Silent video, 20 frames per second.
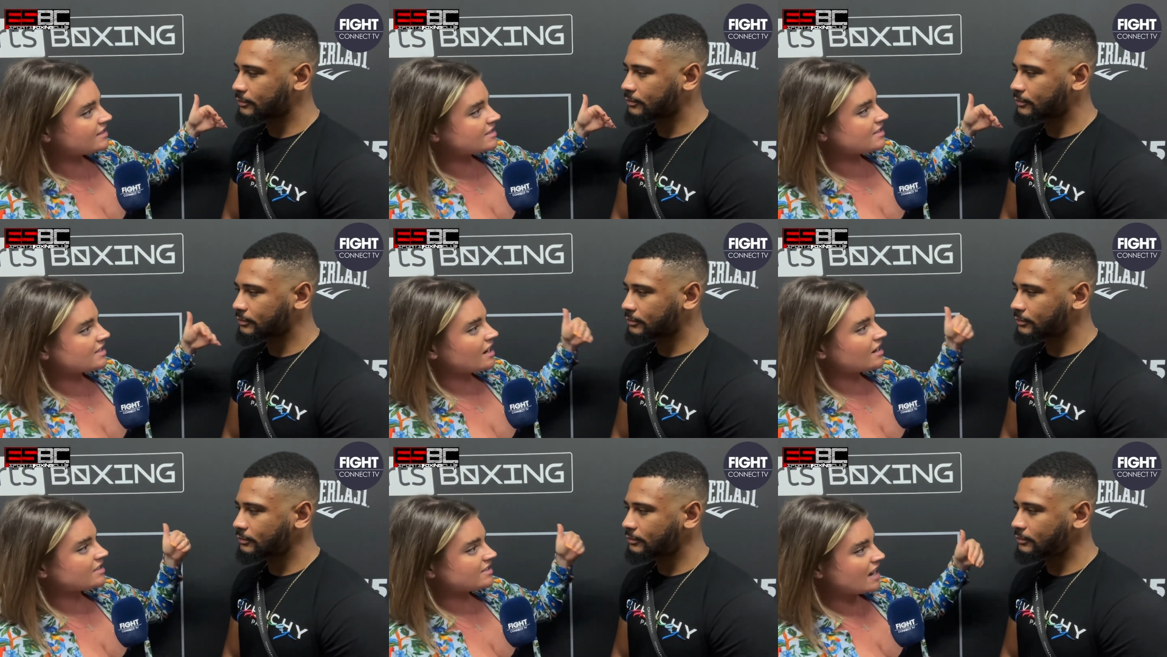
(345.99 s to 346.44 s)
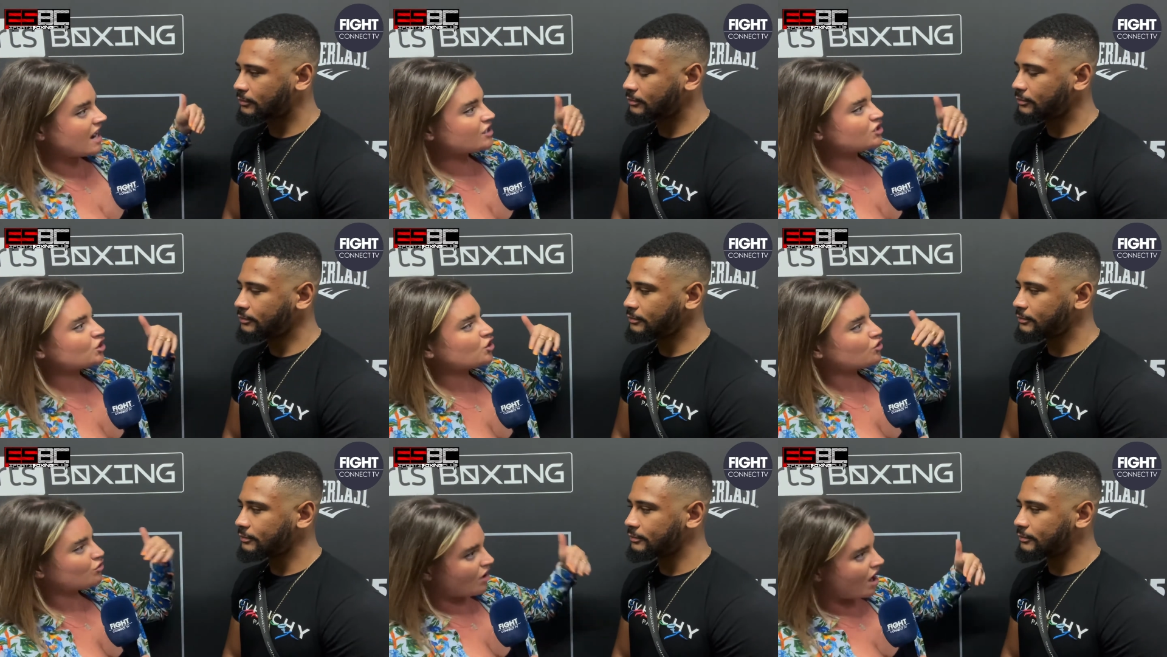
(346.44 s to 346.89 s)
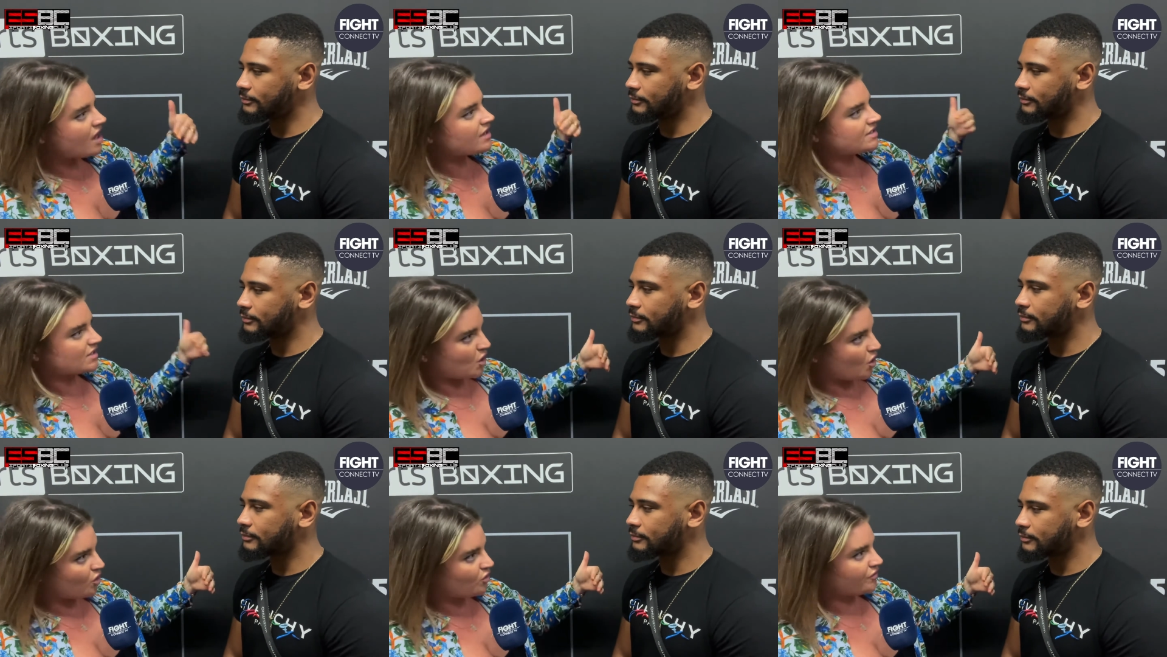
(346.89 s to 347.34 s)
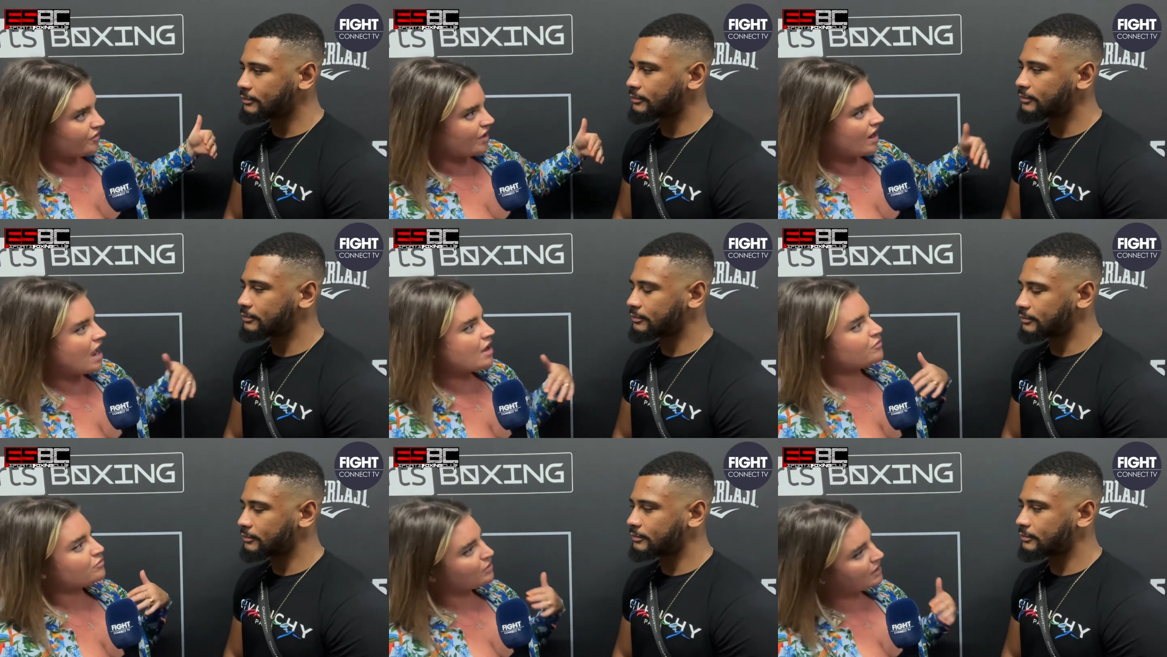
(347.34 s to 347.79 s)
Speaker 1: are starting to cross over and
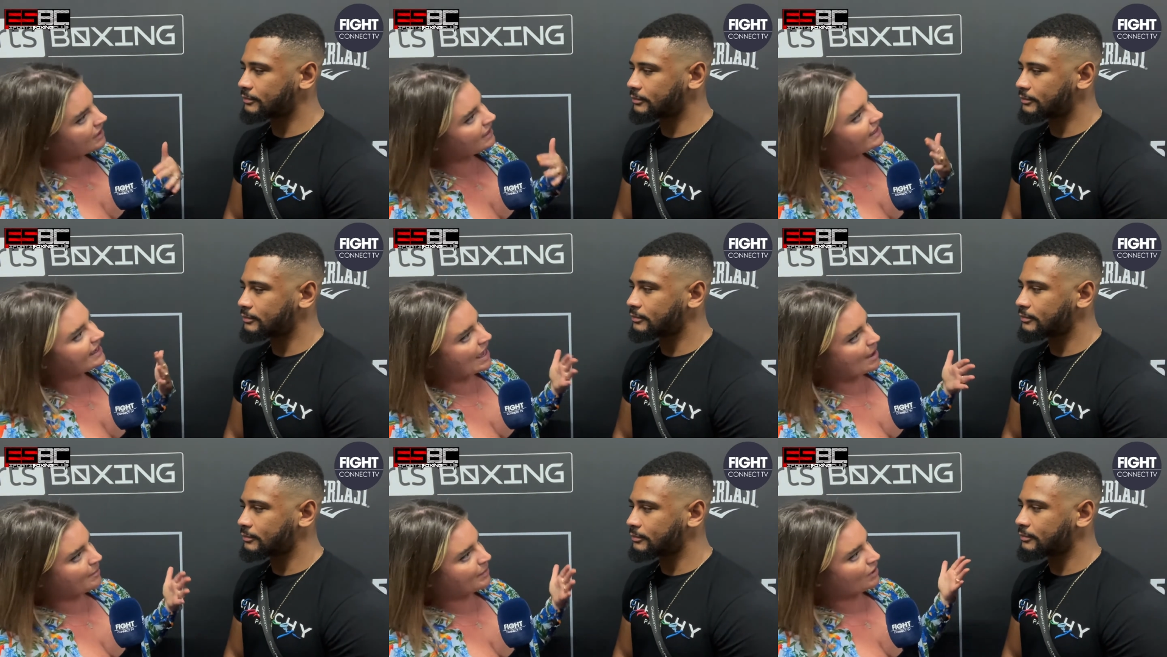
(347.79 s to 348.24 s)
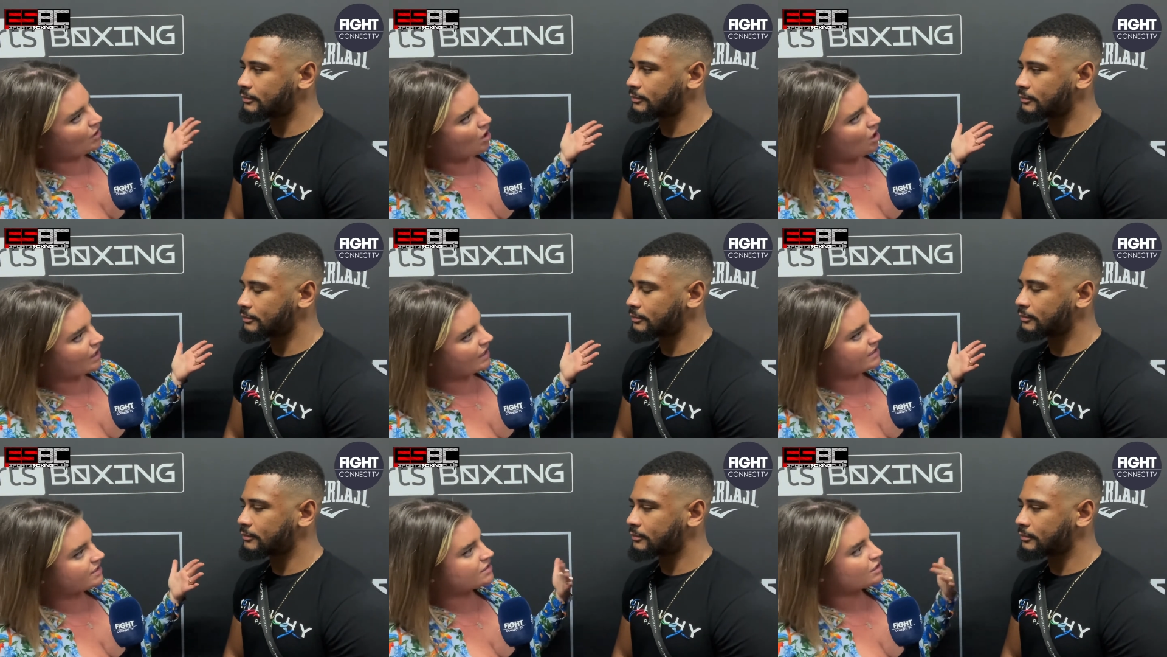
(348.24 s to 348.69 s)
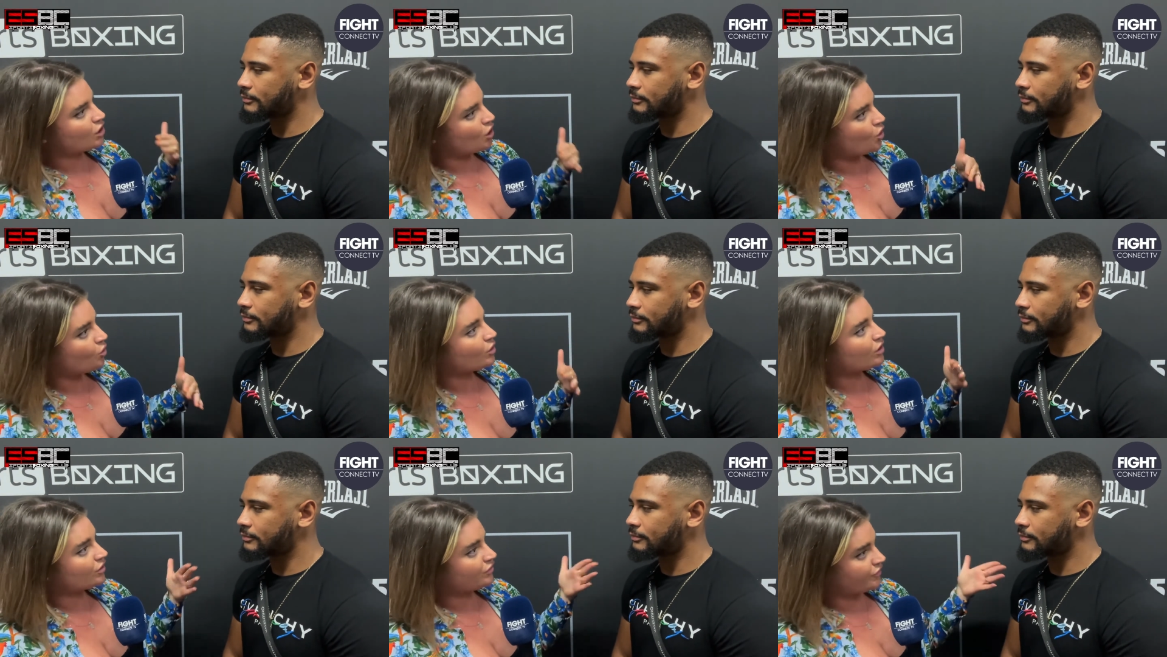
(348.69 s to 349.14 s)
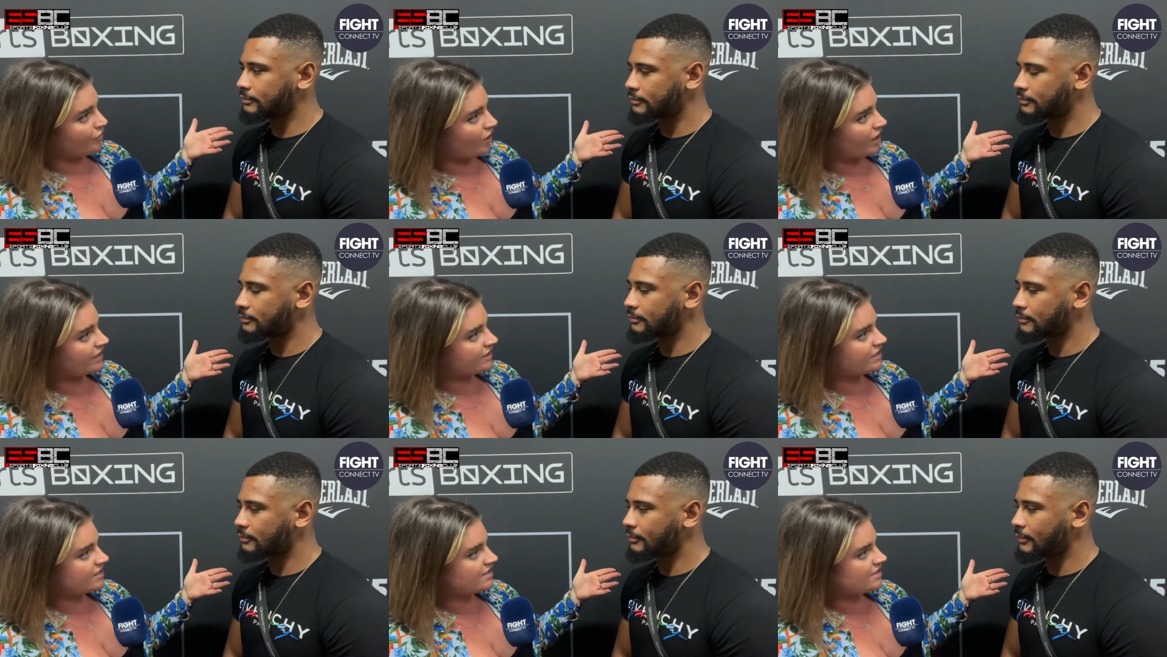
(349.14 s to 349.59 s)
really get behind local
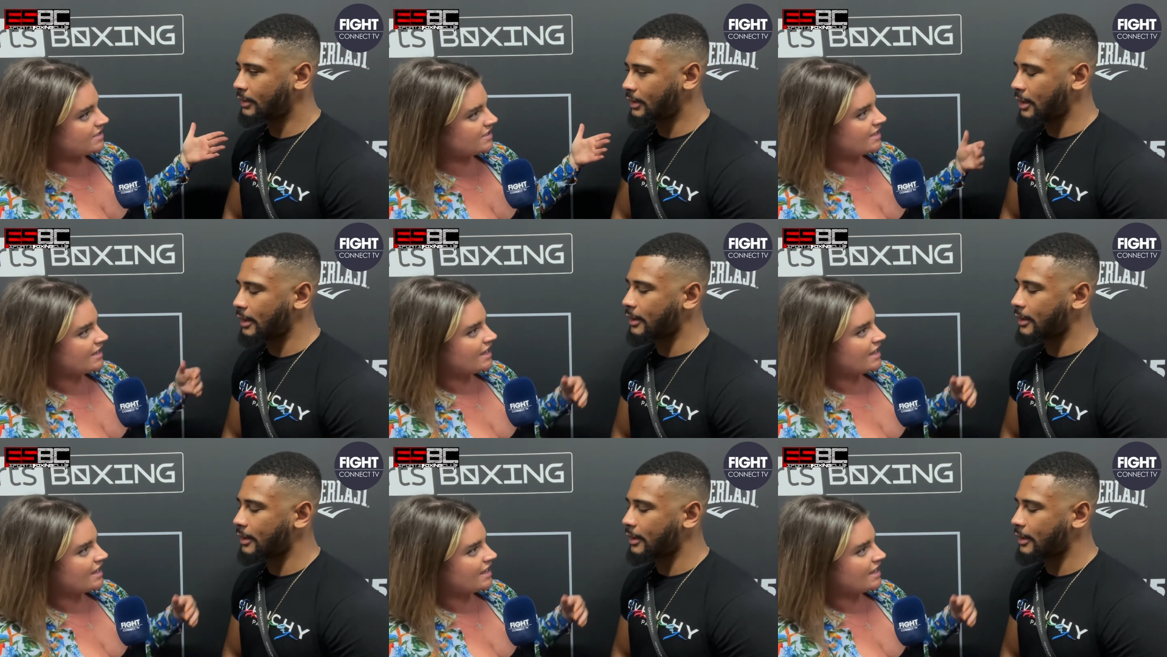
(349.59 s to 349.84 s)
fighters.